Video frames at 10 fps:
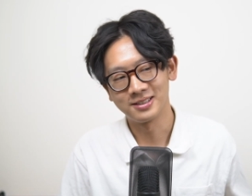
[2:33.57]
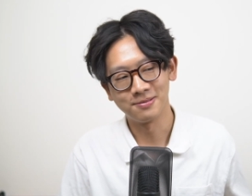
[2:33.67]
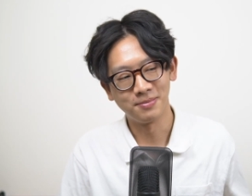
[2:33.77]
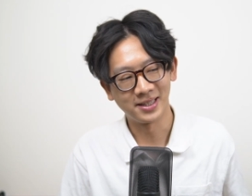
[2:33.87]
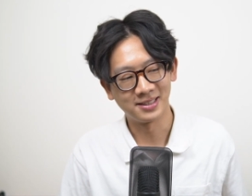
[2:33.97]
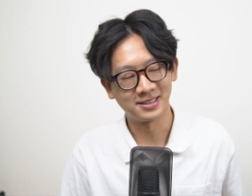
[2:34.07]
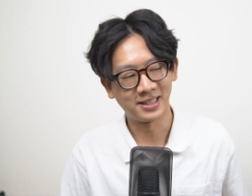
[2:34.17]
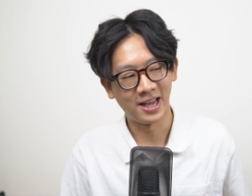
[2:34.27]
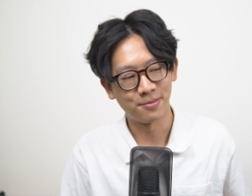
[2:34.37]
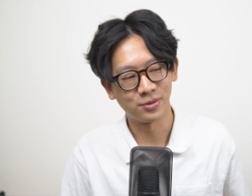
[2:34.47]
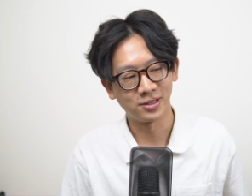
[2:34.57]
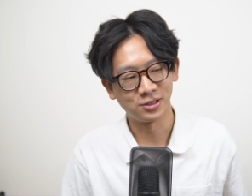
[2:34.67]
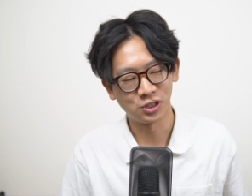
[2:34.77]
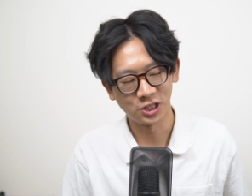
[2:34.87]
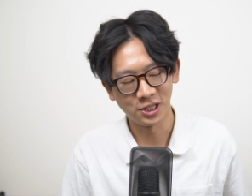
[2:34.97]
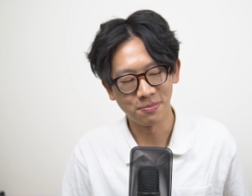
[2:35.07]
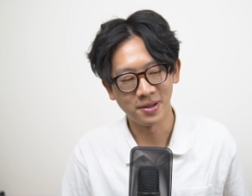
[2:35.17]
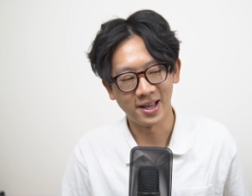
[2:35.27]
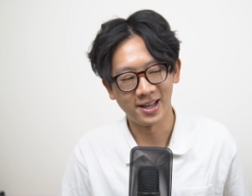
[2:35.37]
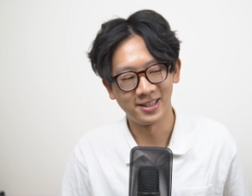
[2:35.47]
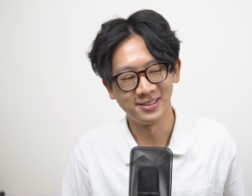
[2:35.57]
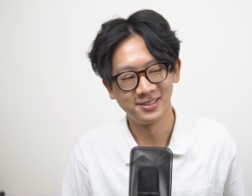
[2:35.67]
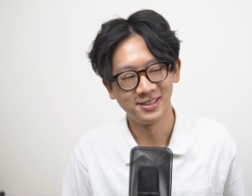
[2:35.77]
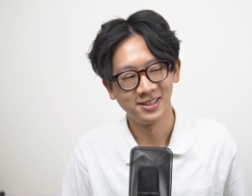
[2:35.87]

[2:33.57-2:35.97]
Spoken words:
make this camera cheap and